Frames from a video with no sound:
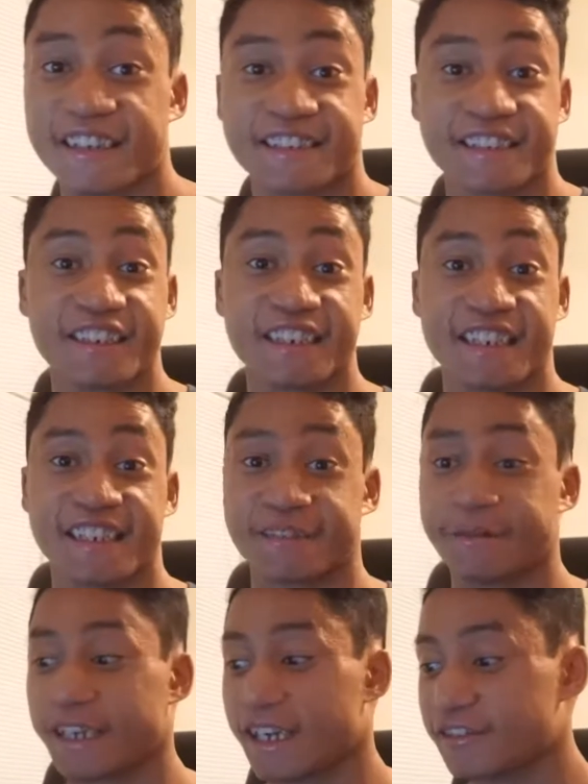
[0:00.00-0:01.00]
sorry
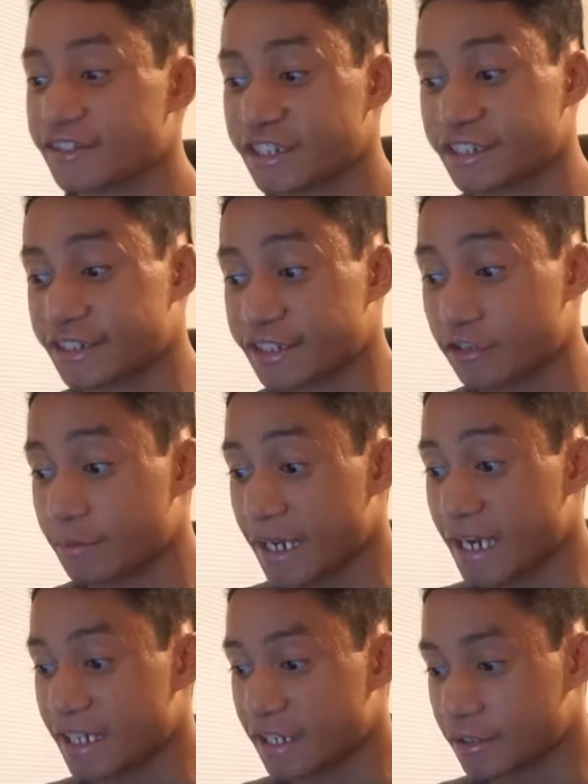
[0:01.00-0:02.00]
guys, my allergies are so
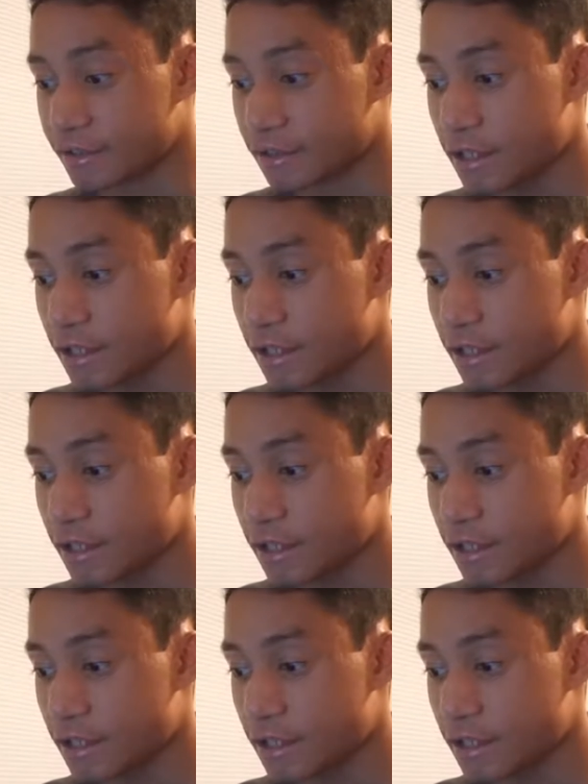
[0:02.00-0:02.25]
bad here.